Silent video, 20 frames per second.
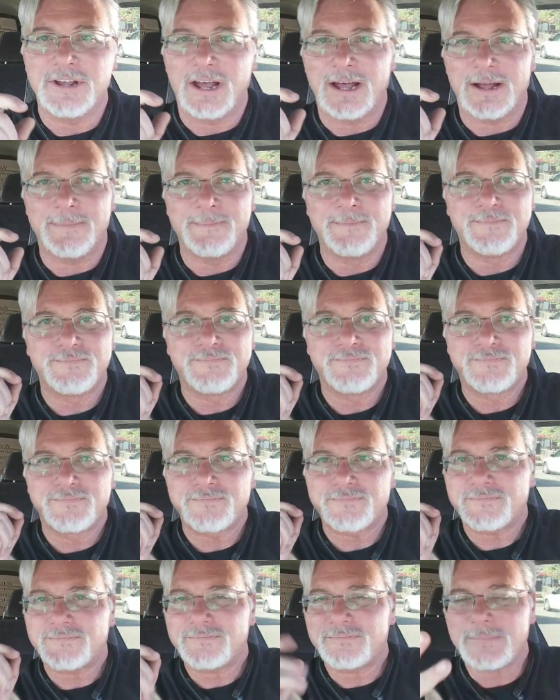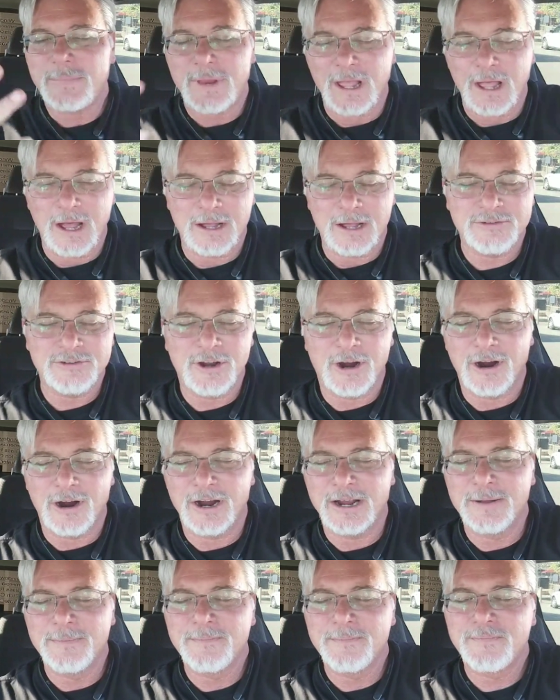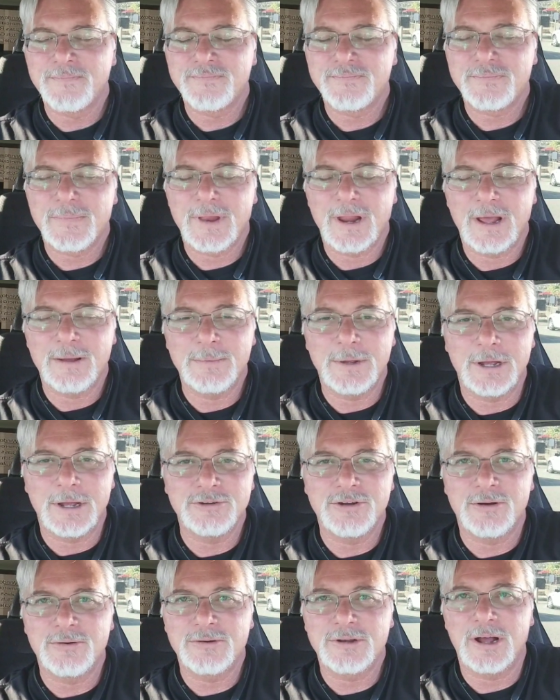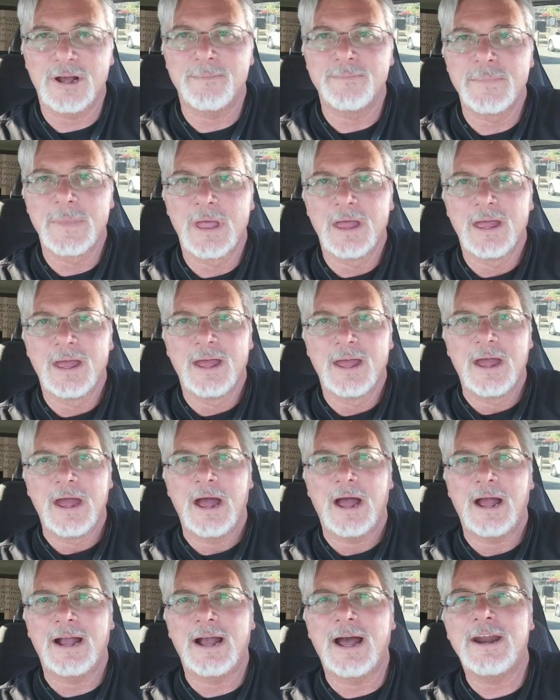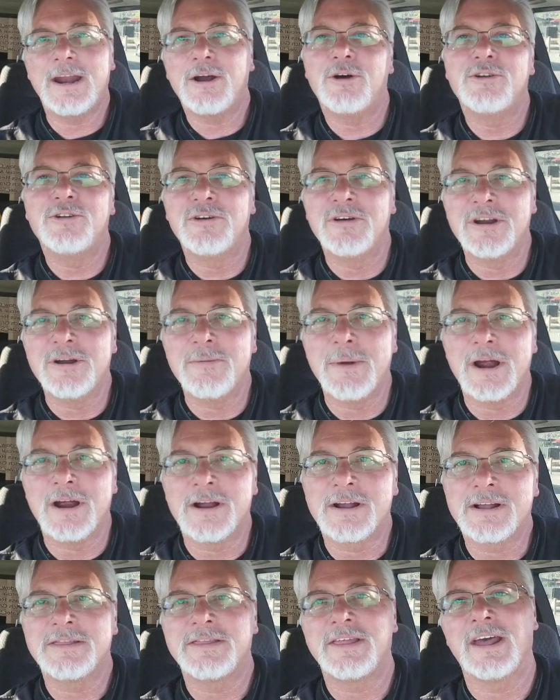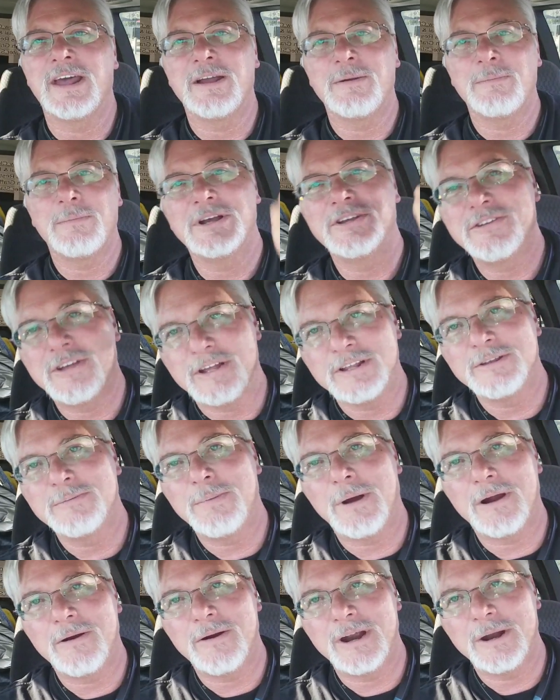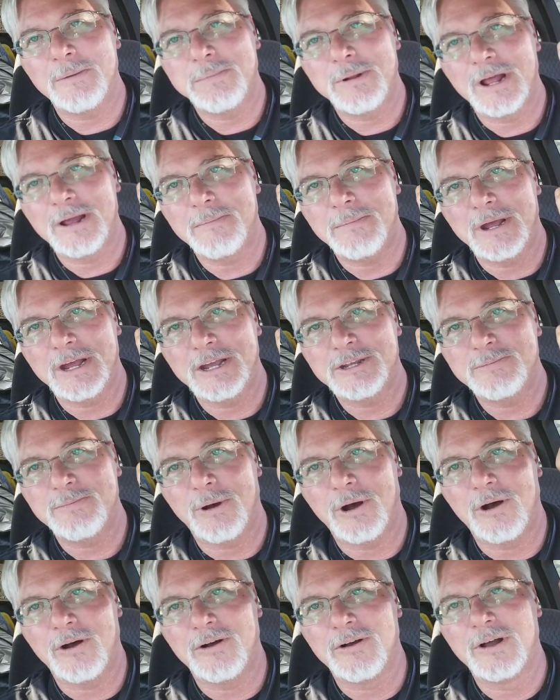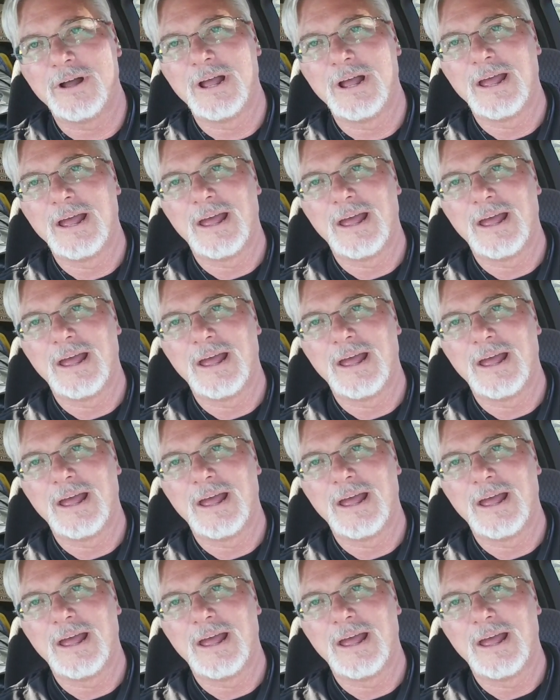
uh, oh, sorry, I'm getting choked up. I gotta go do an American thing. My son's about ready to play baseball.